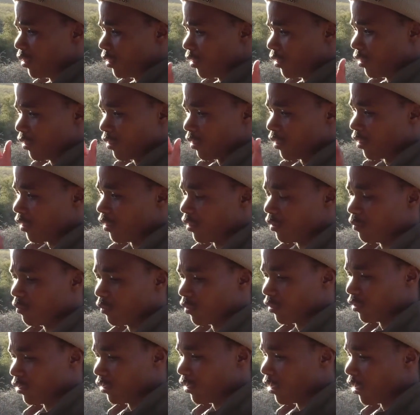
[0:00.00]
and their
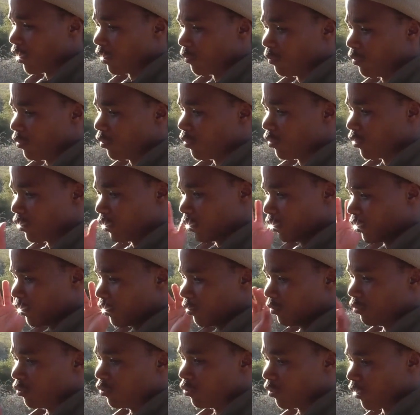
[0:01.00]
animals died because it's
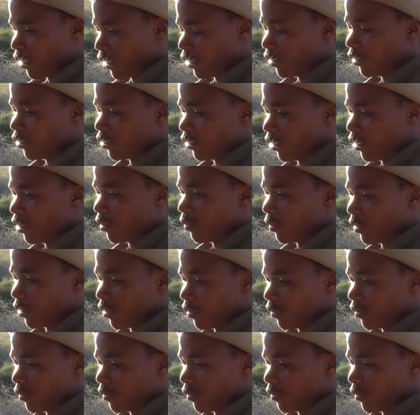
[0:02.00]
too dry in this area.